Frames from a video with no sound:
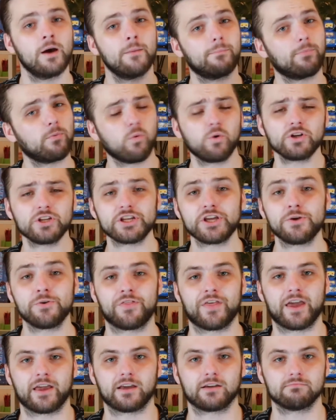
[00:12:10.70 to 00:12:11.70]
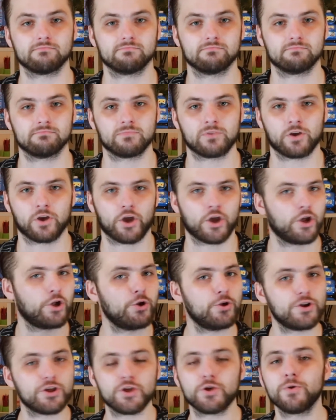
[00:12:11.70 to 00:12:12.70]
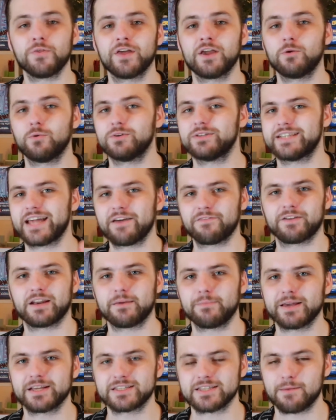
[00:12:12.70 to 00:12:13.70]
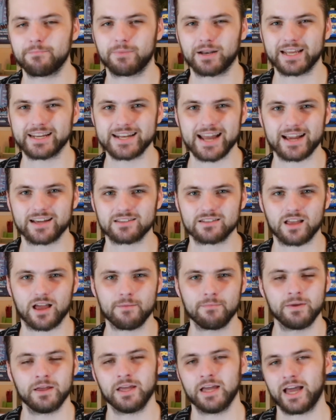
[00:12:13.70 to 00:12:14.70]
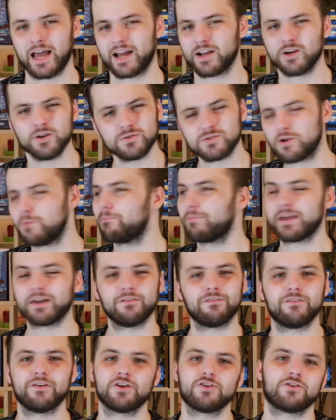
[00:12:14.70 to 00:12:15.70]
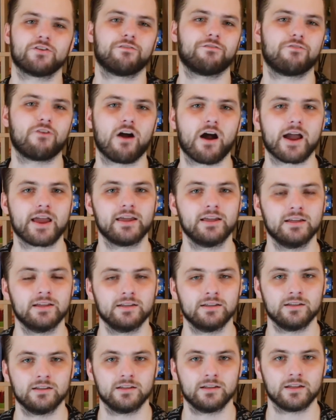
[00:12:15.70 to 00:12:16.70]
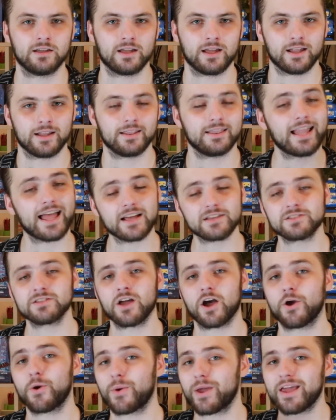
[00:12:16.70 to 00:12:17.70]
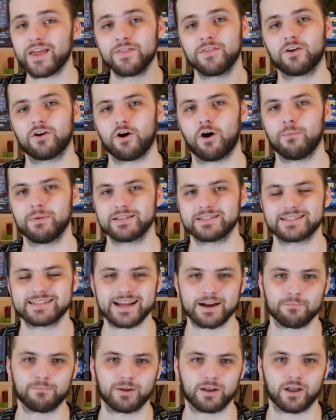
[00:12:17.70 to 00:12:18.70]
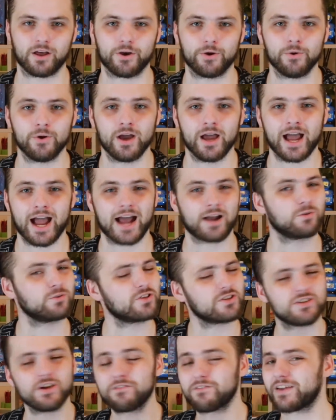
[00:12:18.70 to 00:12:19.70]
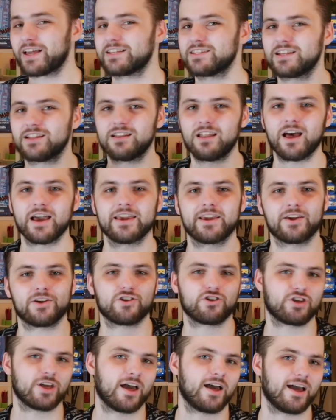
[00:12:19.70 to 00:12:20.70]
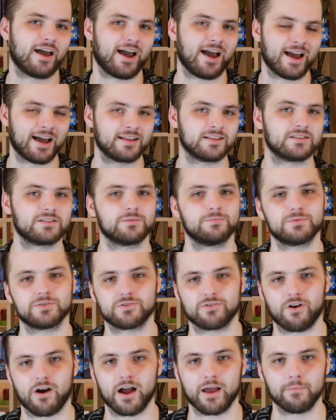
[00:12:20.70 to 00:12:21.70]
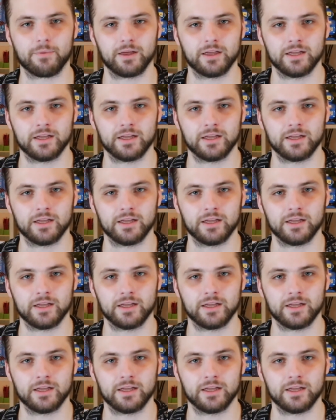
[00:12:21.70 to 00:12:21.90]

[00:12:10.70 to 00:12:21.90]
But what do you think? Who do you think will definitely be assembling next time? And who's got bigger fish to fry? Let us know in the comments down below, and also don't forget to like, share and subscribe.